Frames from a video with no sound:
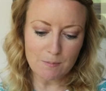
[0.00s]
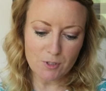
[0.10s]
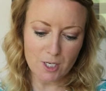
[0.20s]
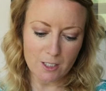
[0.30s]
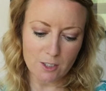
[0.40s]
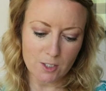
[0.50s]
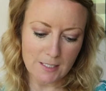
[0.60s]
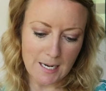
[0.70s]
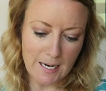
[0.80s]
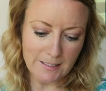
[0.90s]
I'm just going to
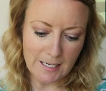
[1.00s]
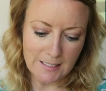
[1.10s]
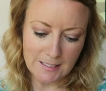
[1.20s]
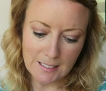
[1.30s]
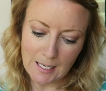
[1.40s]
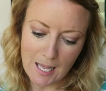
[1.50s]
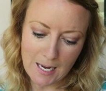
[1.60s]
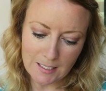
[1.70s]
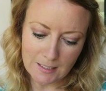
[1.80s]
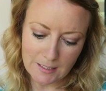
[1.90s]
select a
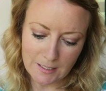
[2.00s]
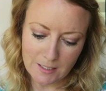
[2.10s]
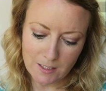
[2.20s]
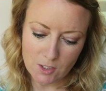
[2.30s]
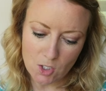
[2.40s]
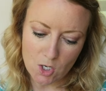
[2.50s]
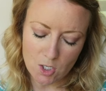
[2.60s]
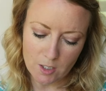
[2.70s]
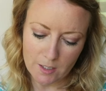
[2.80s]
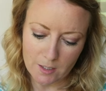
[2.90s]
slightly
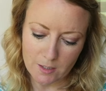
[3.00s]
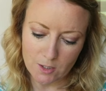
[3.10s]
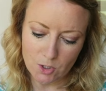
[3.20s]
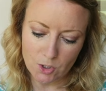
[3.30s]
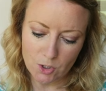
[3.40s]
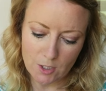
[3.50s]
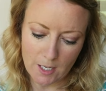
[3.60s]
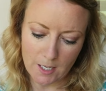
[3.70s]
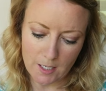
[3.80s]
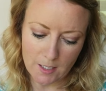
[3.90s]
darker
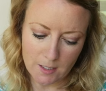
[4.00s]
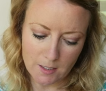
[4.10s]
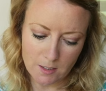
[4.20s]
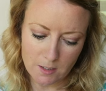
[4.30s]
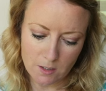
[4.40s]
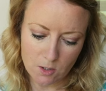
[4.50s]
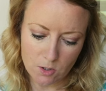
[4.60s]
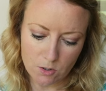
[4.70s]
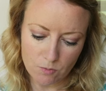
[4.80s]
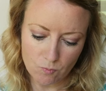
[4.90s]
shade,